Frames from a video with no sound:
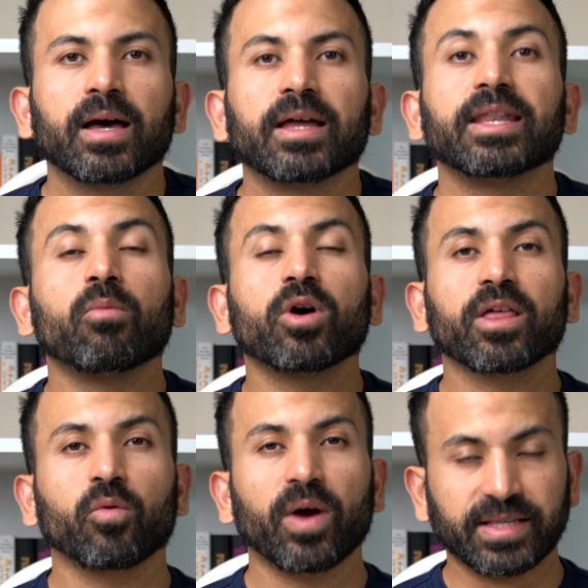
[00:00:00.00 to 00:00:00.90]
Now, one
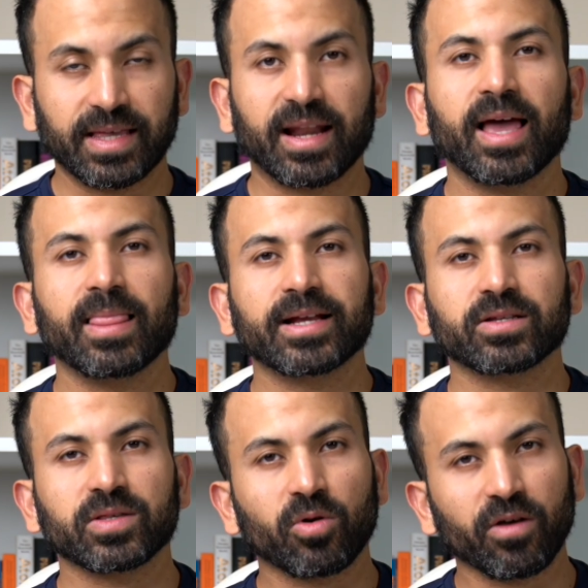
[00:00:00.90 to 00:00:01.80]
of the ways that I like
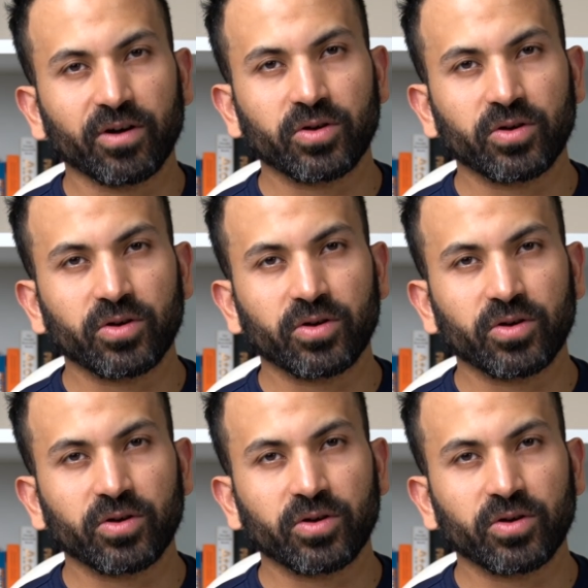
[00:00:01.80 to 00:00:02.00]
to sort of